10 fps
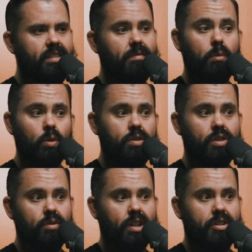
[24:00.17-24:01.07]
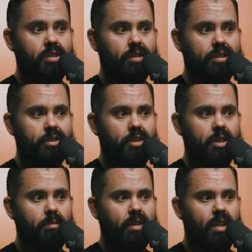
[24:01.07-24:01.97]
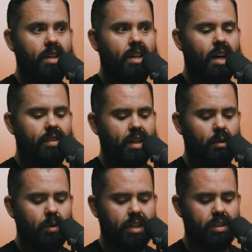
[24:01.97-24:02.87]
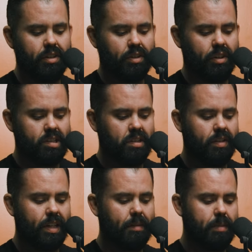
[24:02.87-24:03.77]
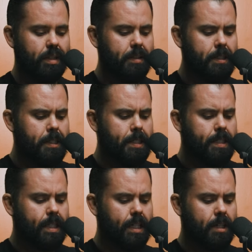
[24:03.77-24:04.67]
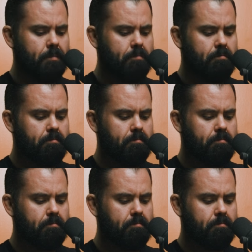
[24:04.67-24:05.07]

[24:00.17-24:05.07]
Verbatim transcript: of multi-directional leadership. All right. I think I want to hear your thoughts on that. But um,